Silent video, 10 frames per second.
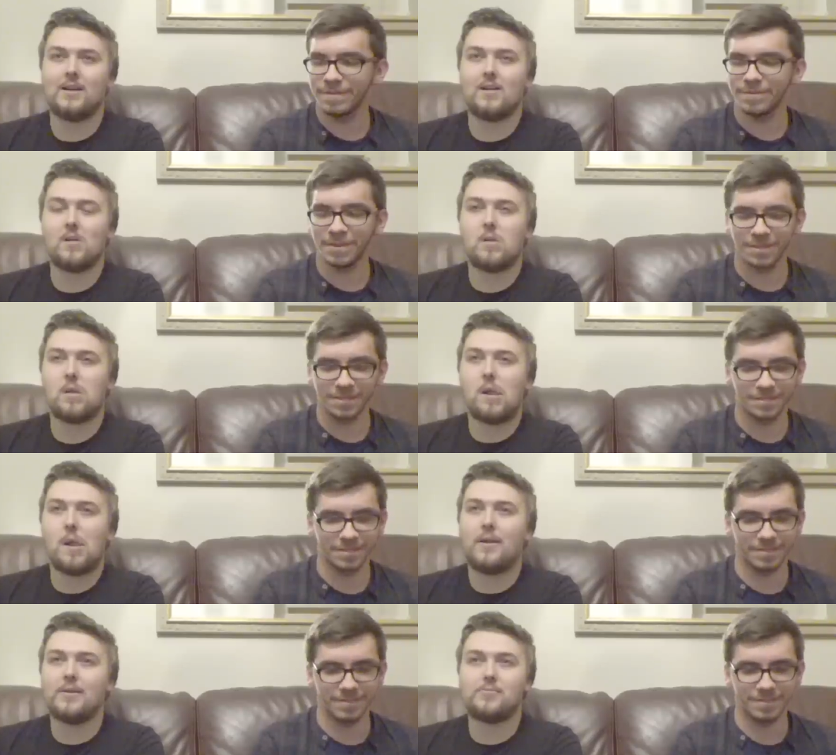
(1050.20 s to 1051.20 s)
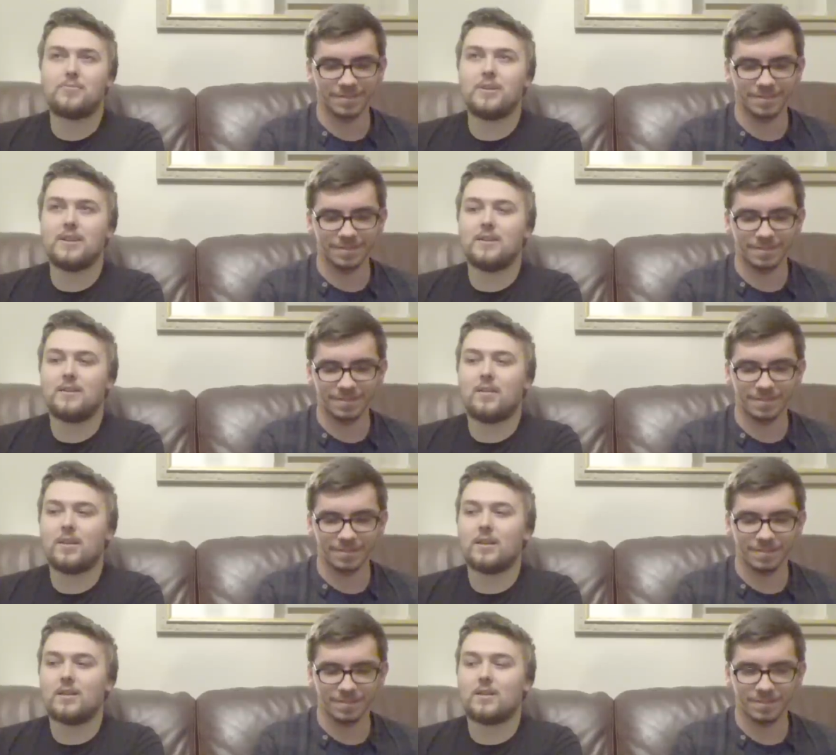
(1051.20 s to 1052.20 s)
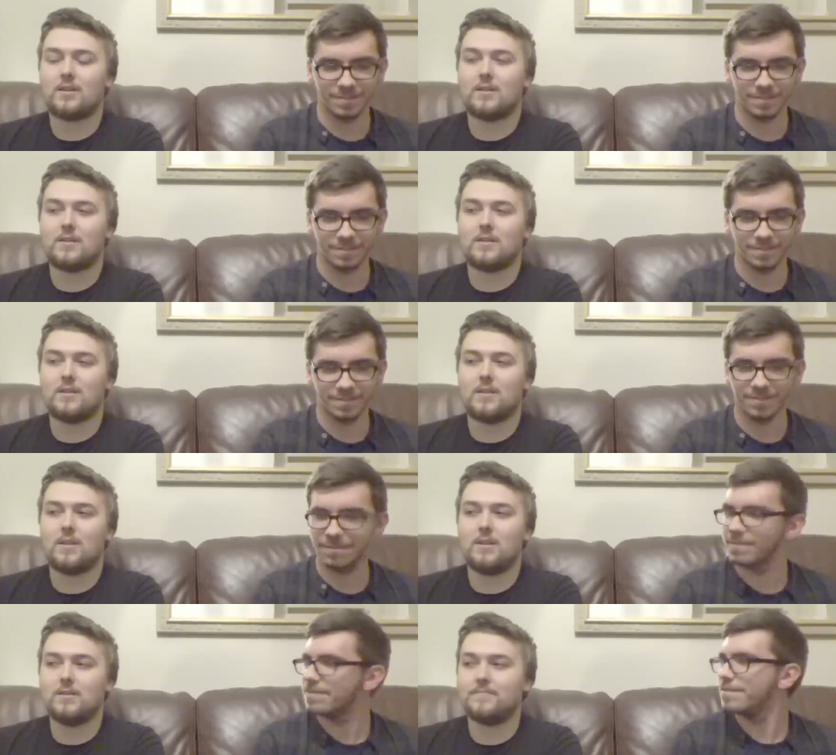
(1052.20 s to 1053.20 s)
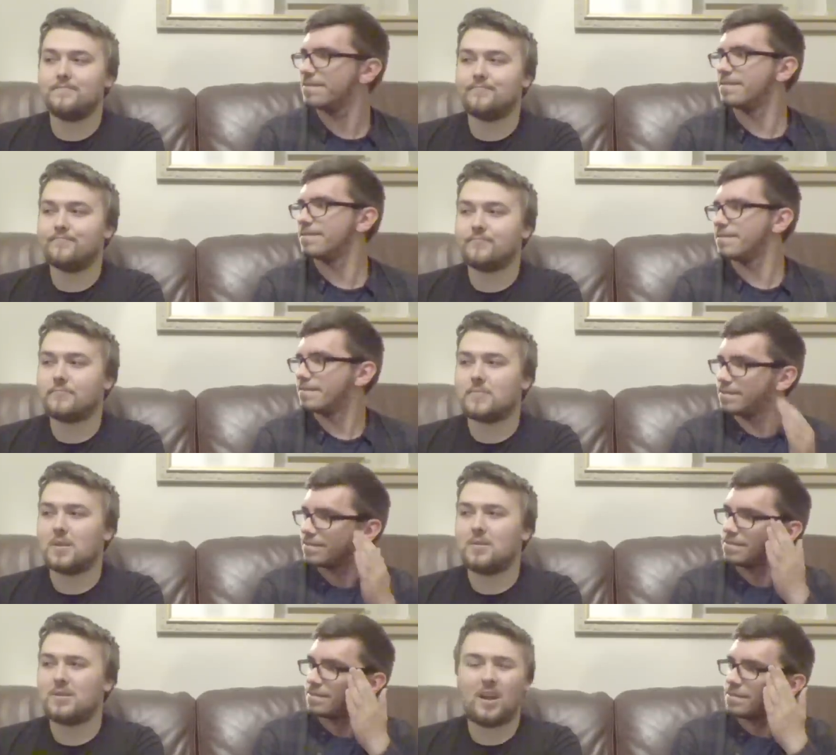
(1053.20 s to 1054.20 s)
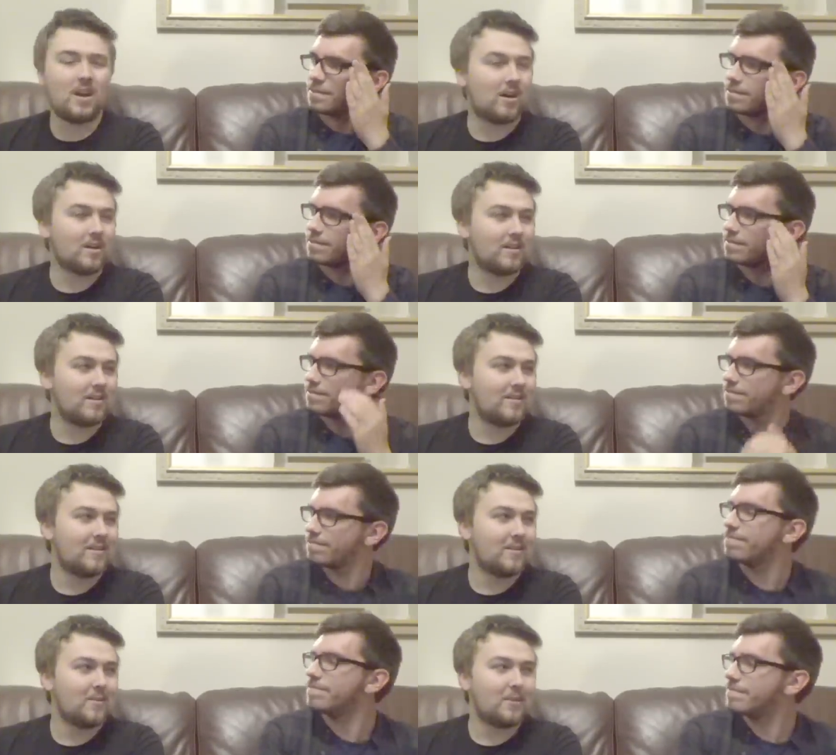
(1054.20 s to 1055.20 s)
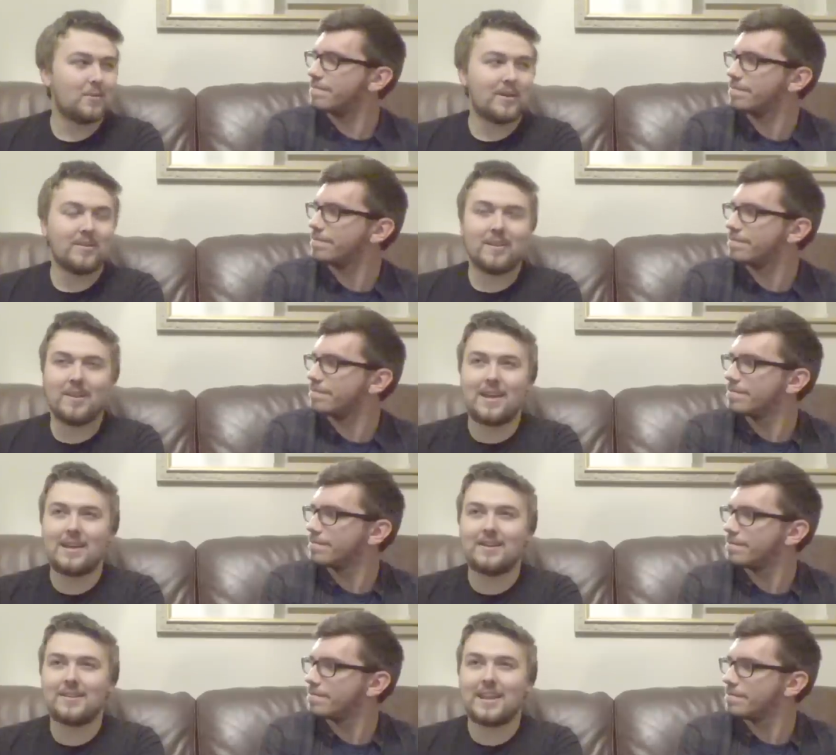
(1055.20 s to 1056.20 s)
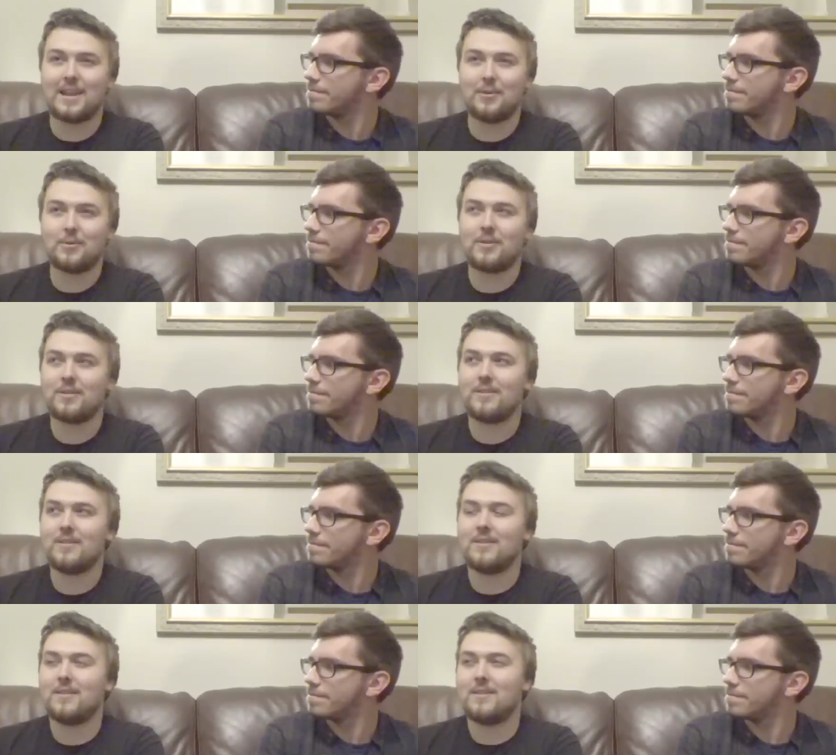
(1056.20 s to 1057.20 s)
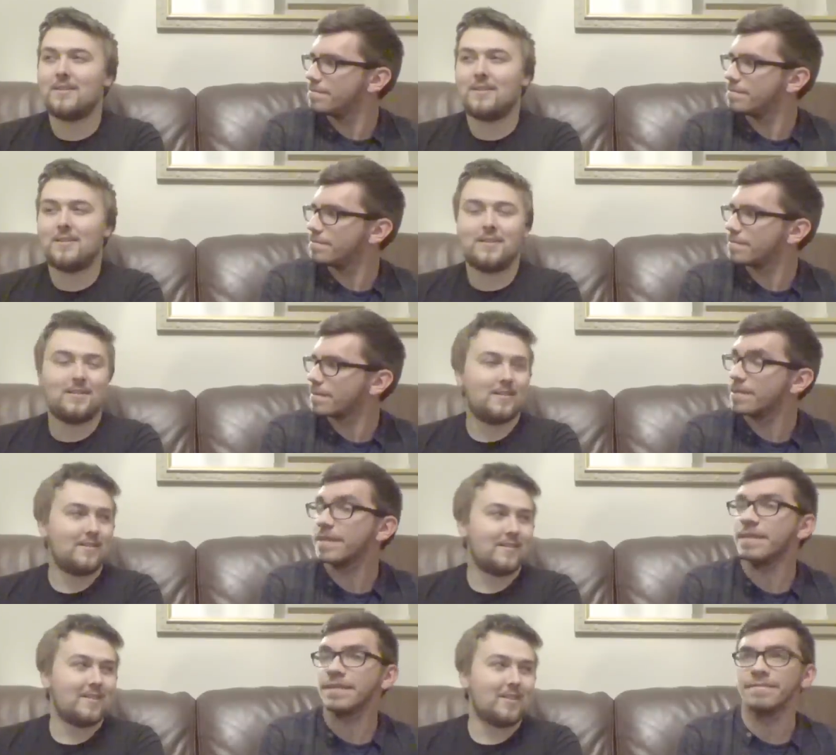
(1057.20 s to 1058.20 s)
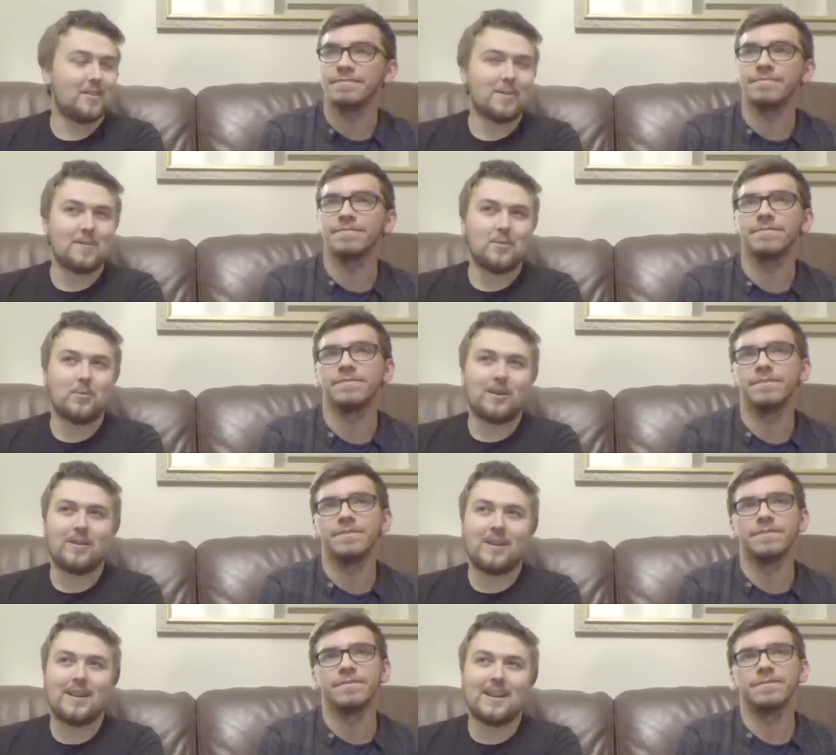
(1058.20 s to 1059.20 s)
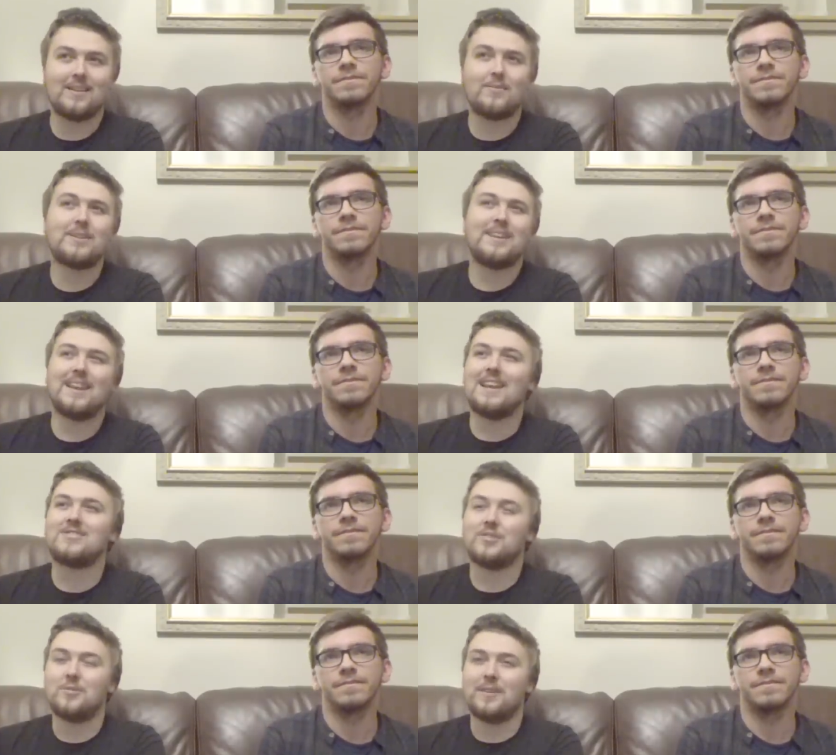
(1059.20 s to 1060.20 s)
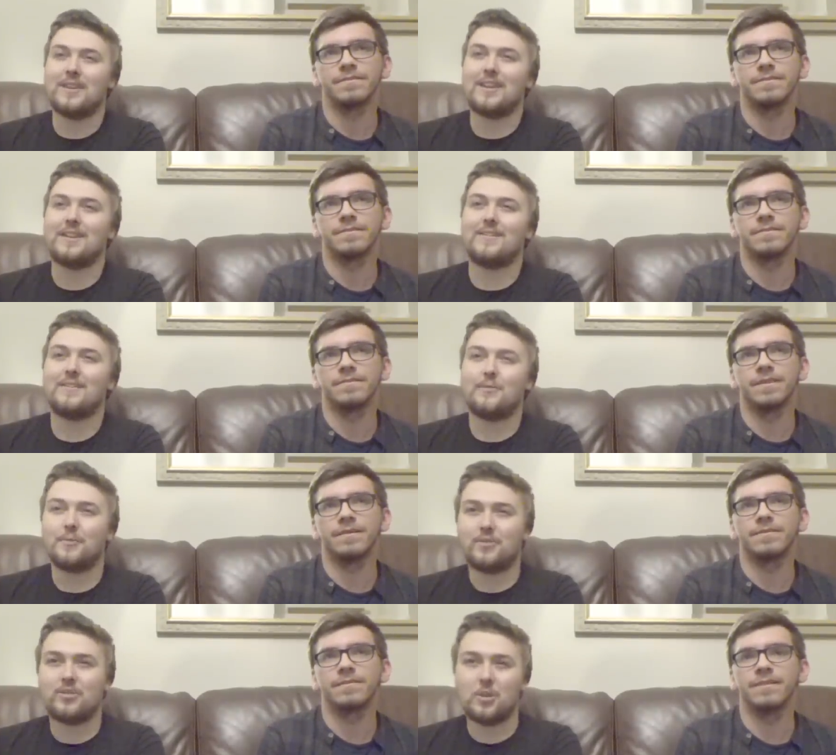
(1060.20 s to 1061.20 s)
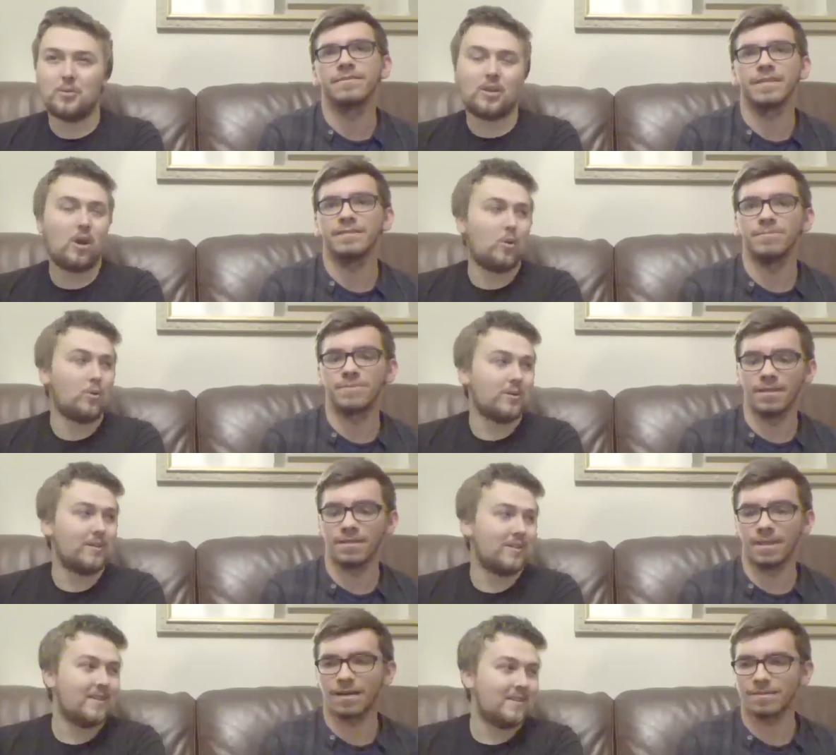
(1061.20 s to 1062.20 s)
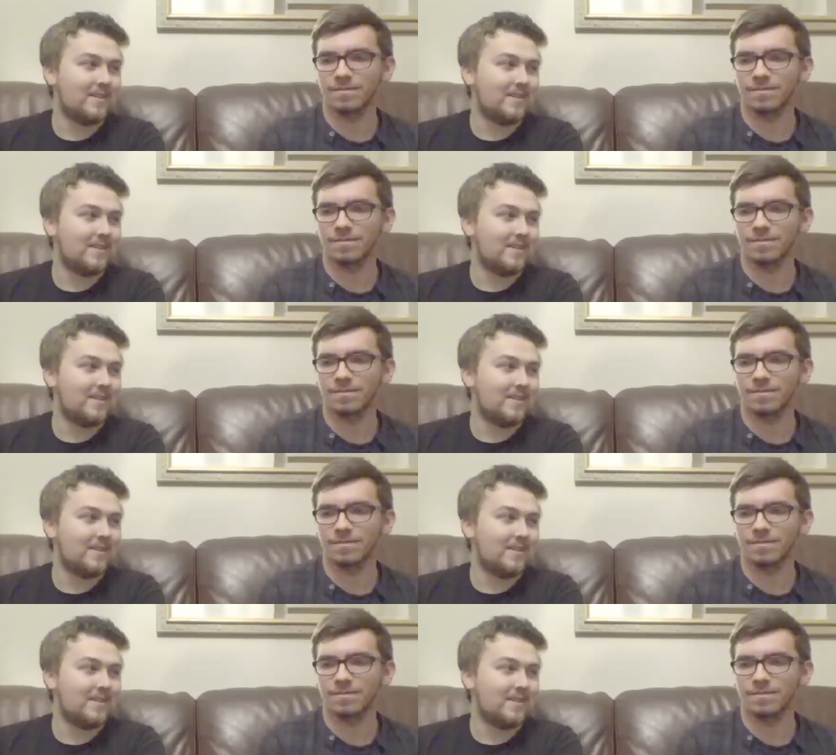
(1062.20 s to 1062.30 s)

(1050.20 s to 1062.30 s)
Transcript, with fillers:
Speaker 1: Neither did I. And it's pretty like um, dark. Mm. The way that Alien killed. Yeah. The people were like ele- well, it didn't electrocute them, did it? It their, their skin cold. was back, back